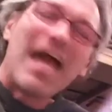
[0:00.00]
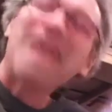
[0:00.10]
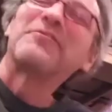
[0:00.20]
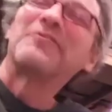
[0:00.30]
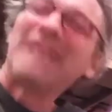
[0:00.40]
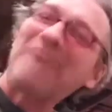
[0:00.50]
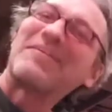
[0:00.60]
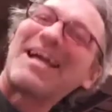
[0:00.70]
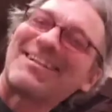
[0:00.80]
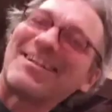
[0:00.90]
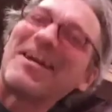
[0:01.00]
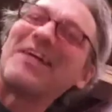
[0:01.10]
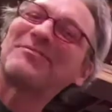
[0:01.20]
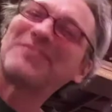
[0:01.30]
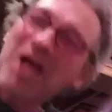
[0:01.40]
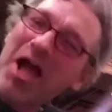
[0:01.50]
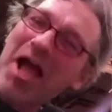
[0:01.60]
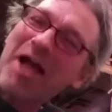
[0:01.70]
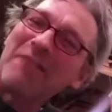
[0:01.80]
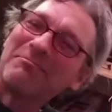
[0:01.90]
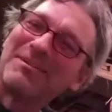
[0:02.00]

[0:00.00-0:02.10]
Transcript: I don't have that kind of time.